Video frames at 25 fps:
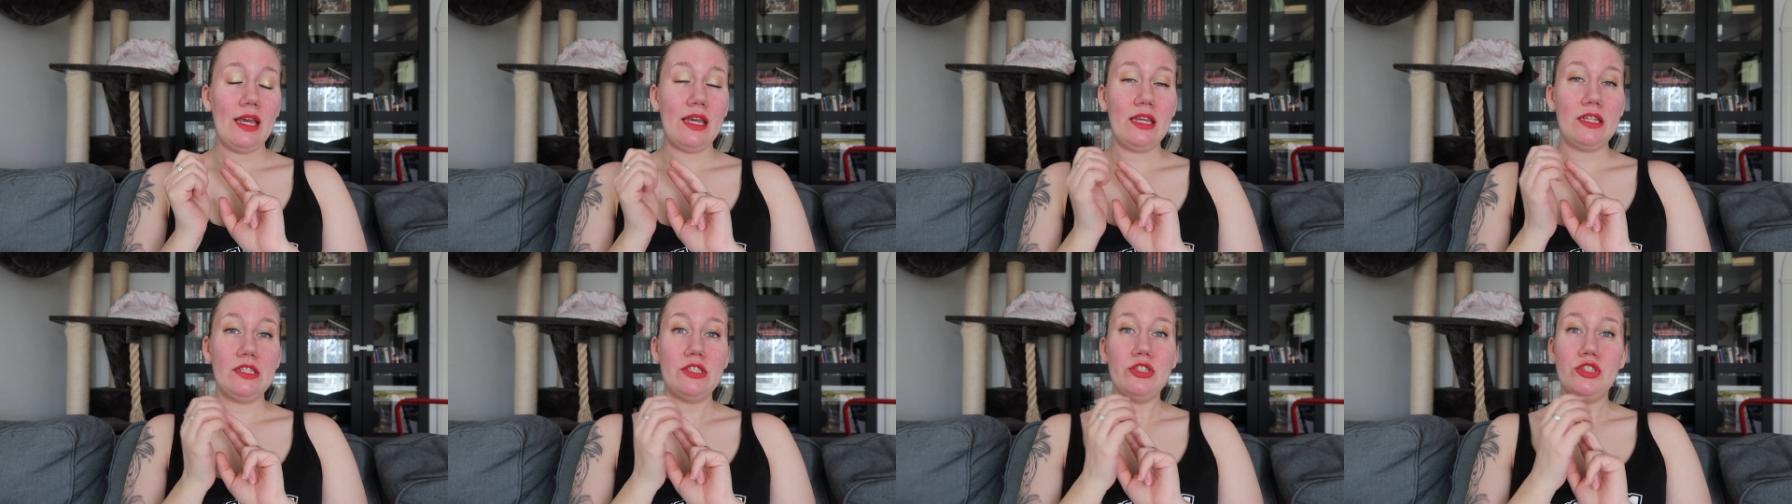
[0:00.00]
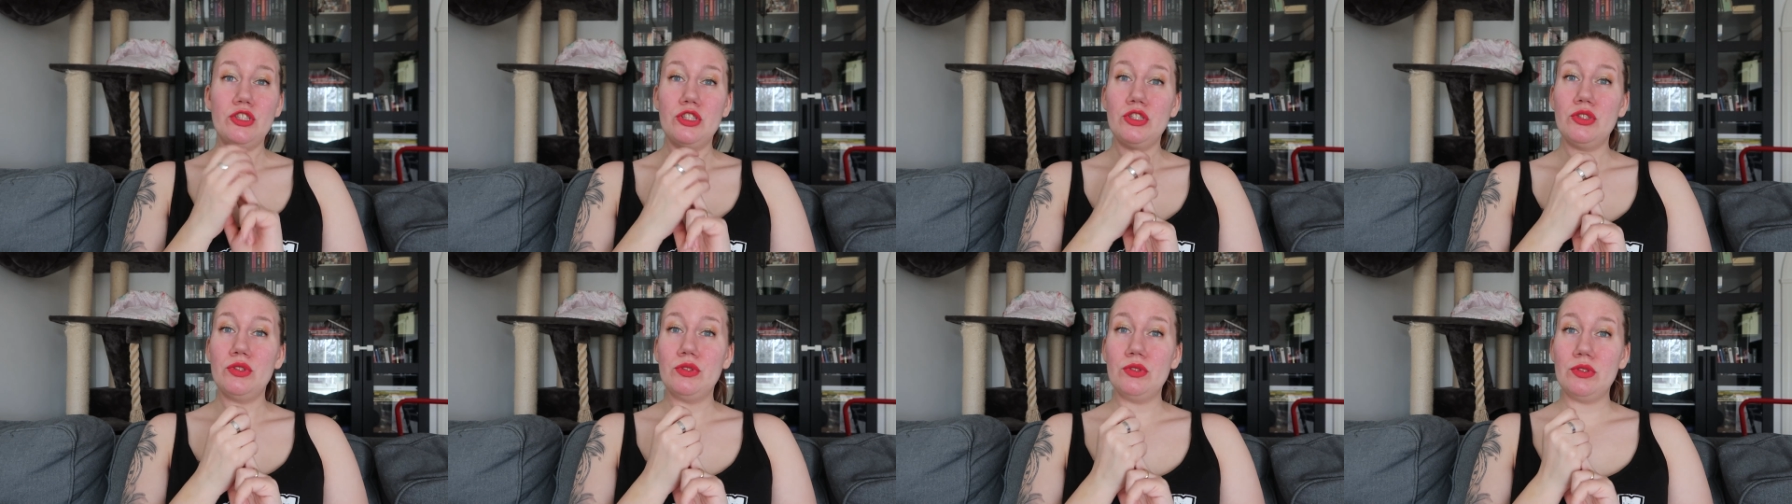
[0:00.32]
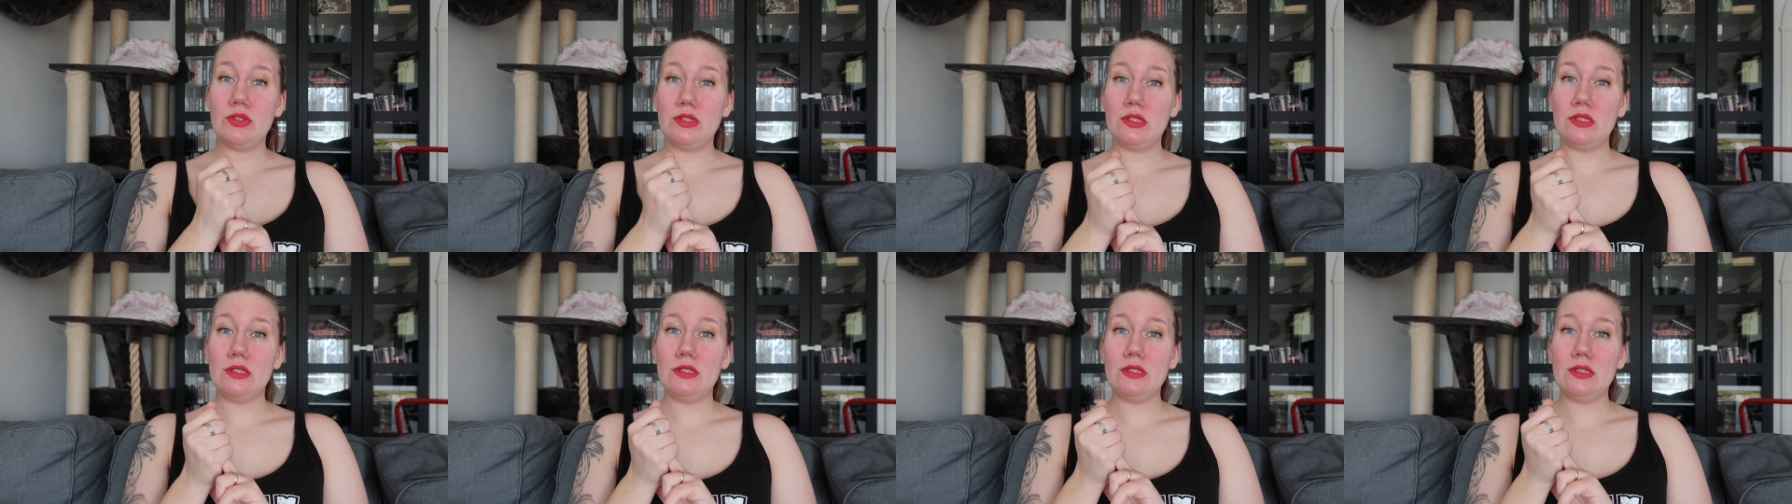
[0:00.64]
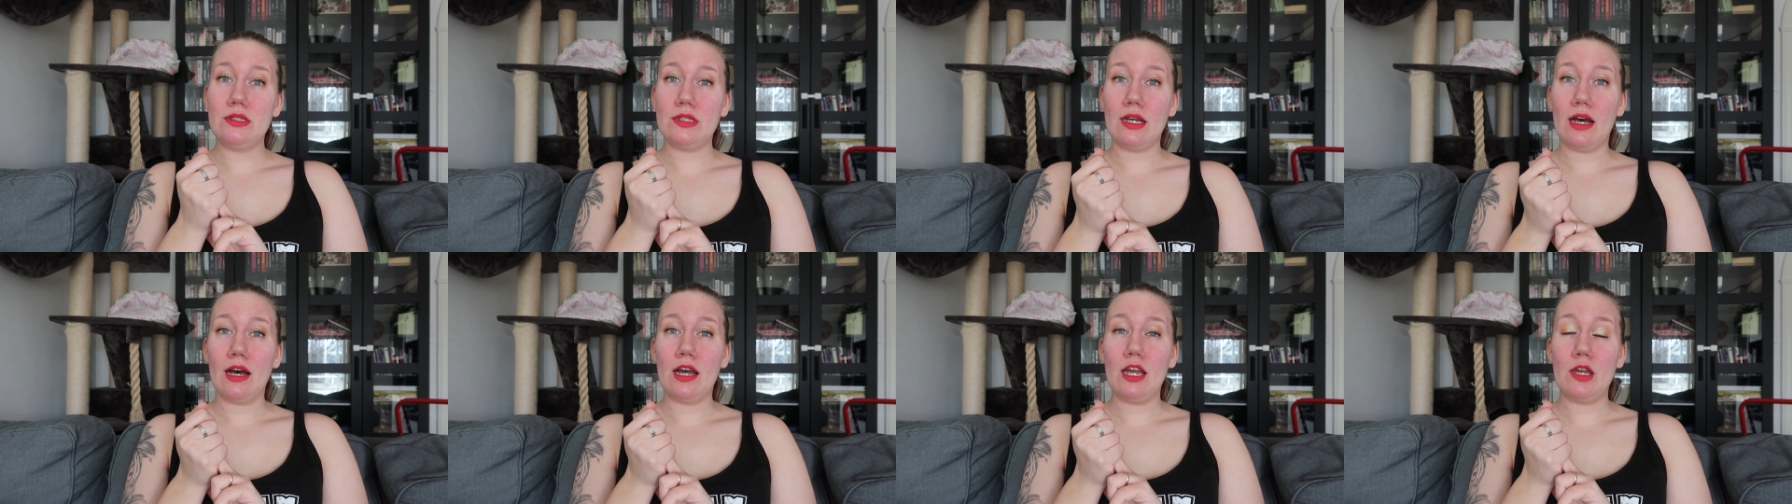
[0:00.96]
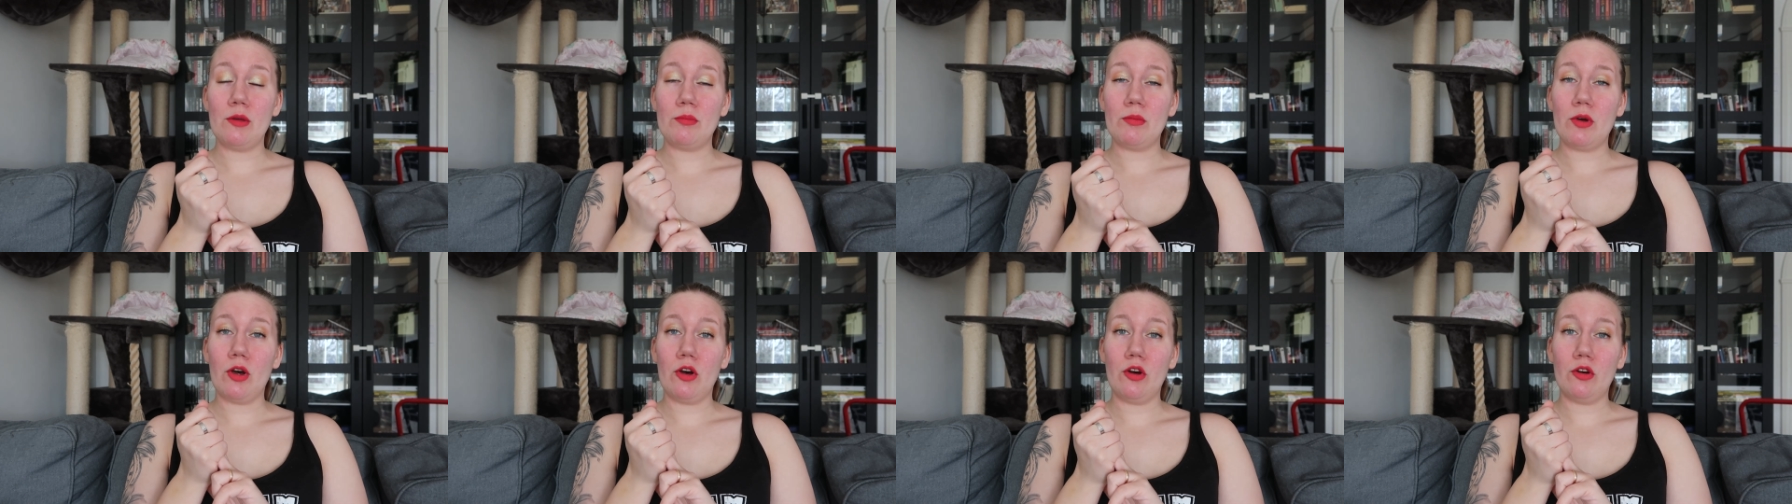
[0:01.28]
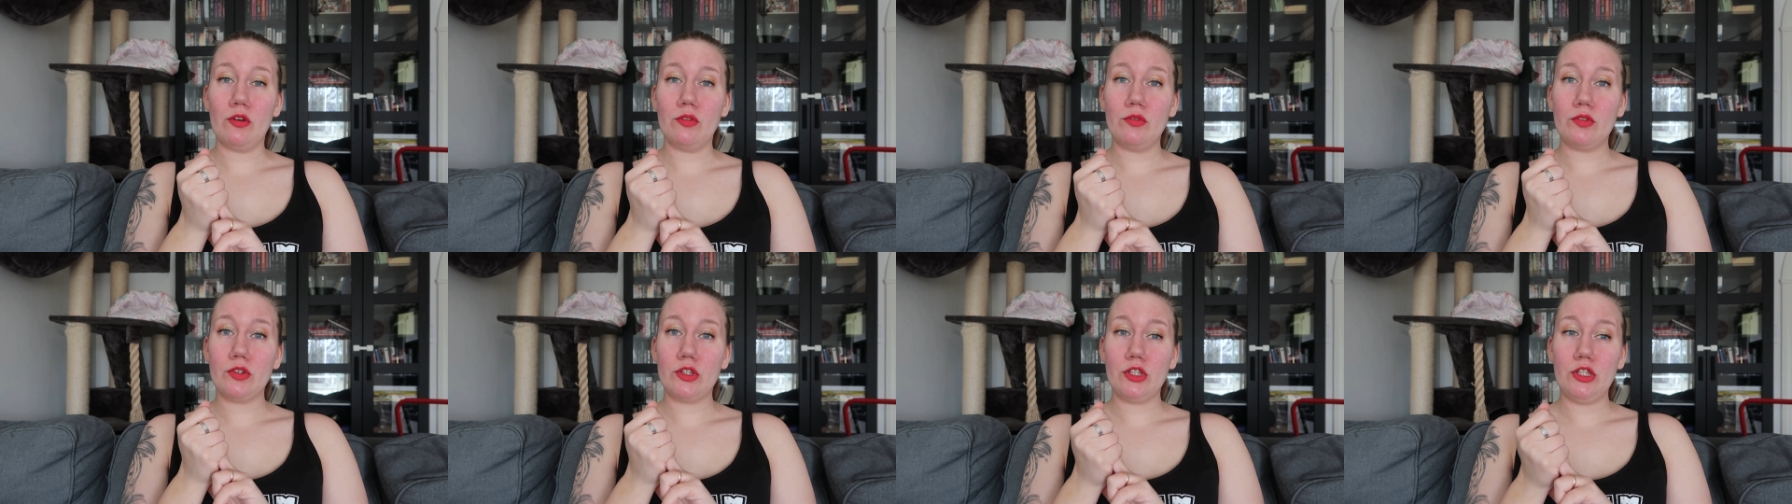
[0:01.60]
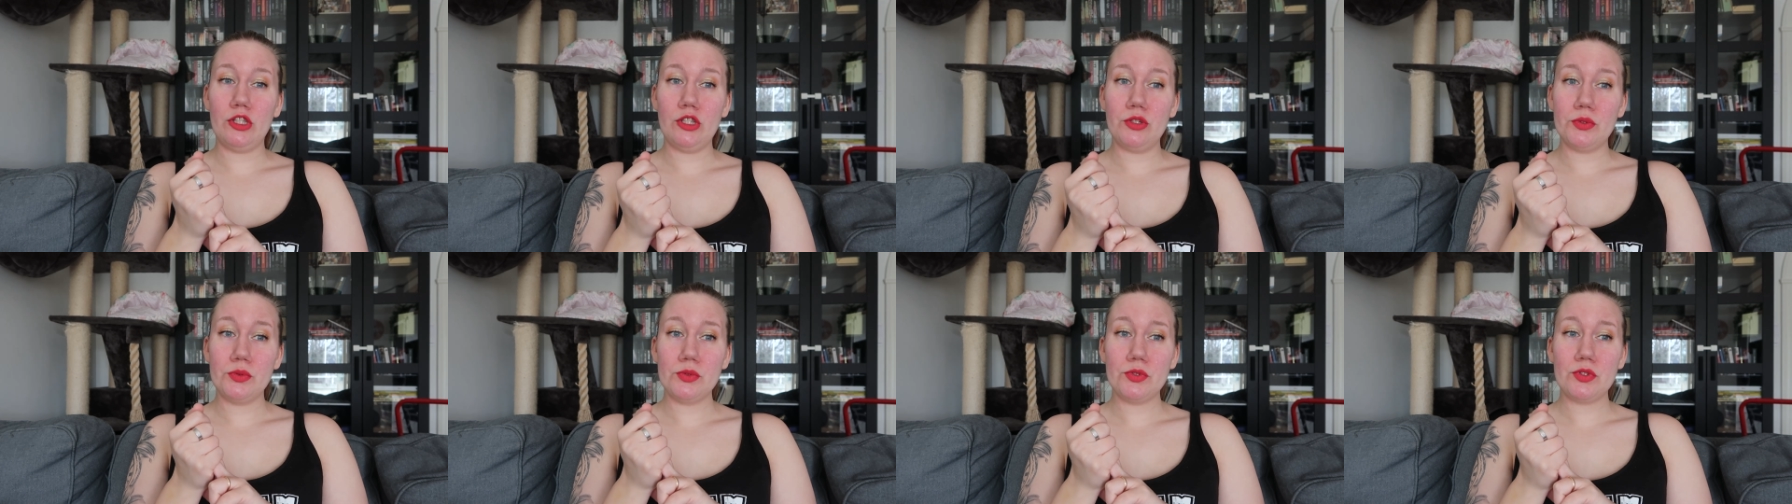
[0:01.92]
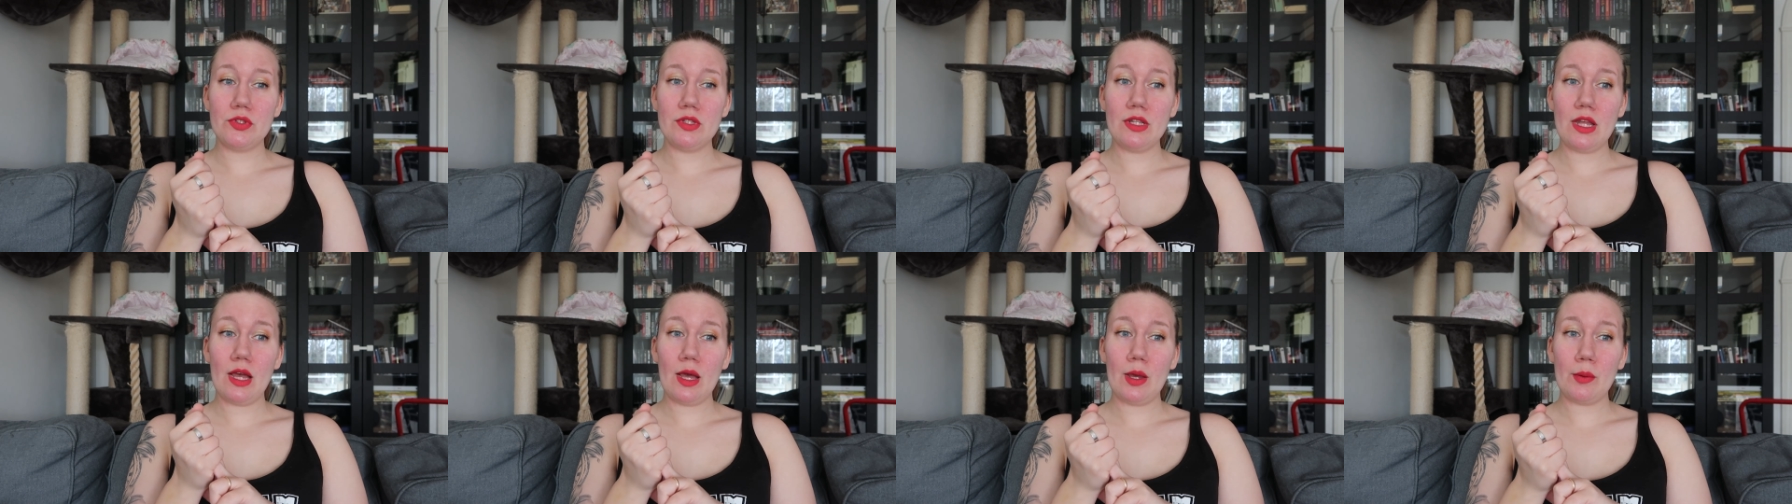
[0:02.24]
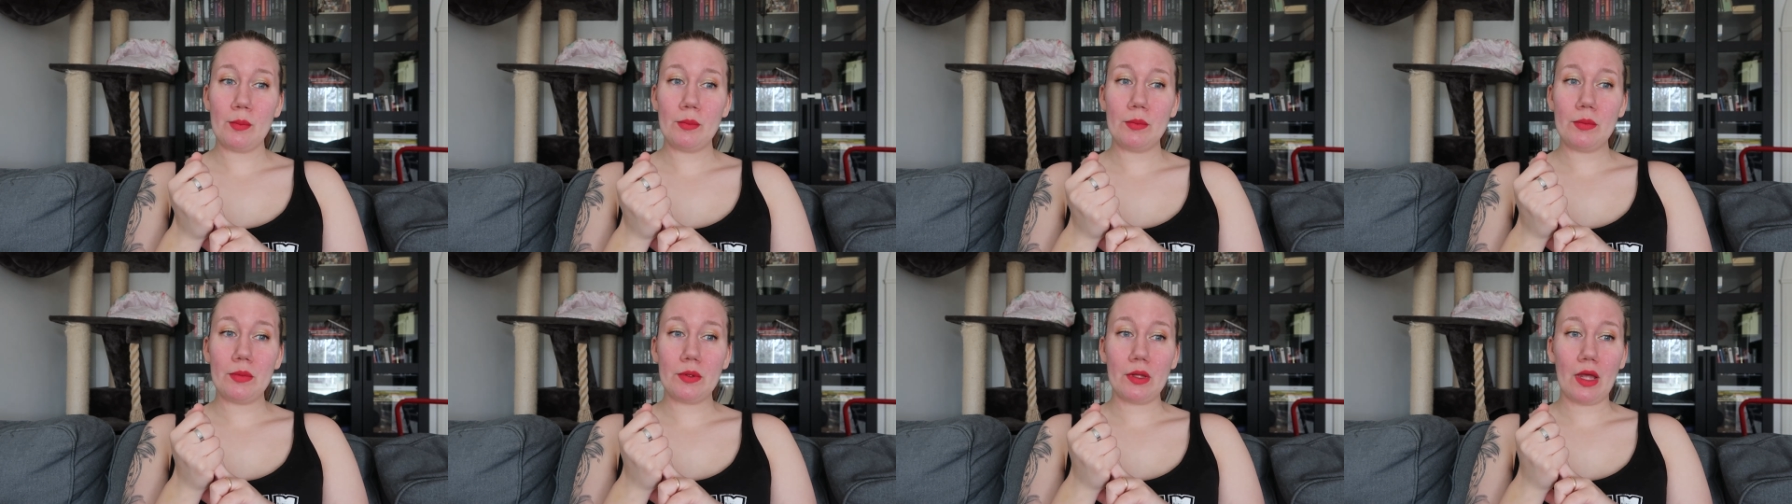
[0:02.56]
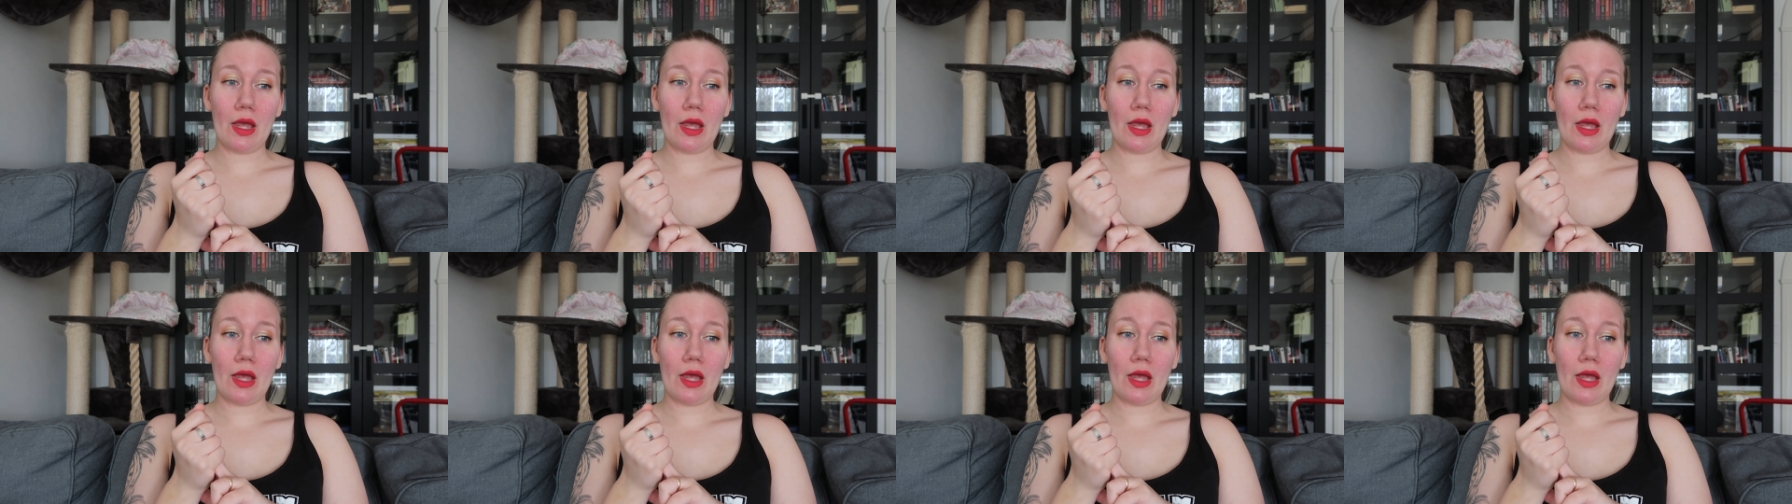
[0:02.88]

a new type of Q-snap